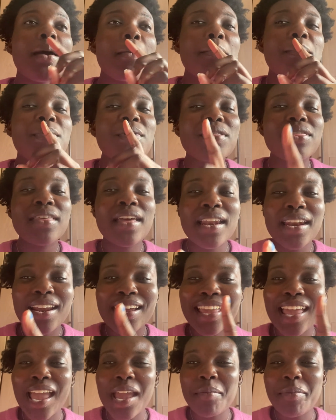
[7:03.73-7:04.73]
But then I
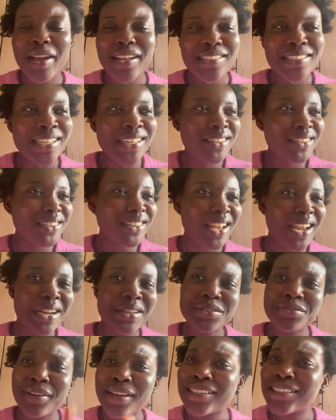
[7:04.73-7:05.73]
came back to England and I
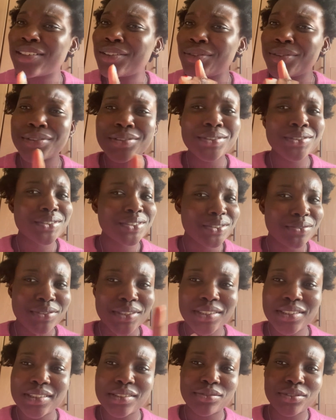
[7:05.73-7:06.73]
was finding all sorts of
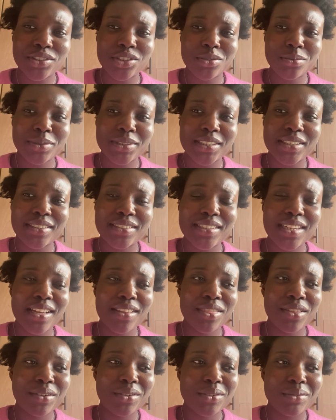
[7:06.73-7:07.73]
uses for chopsticks, and I
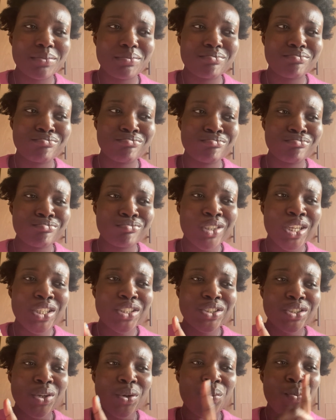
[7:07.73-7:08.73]
thought,
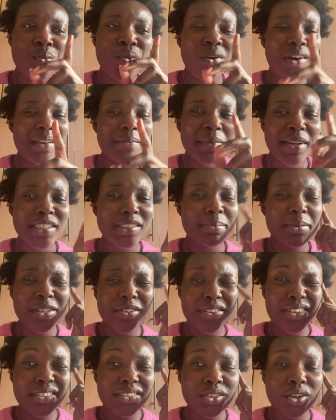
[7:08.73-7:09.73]
so what in my
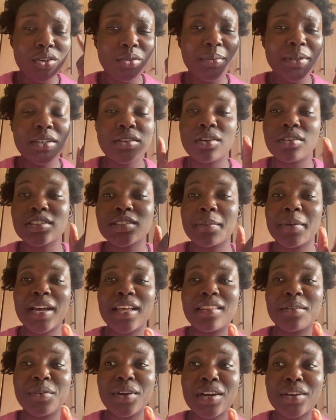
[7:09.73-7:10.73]
spirit told me not to buy
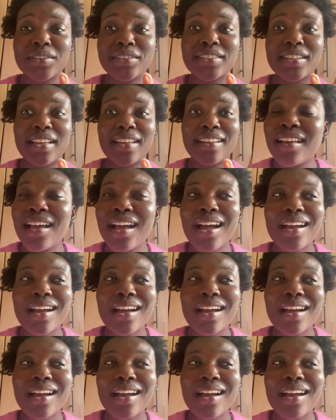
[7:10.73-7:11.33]
them when I was there?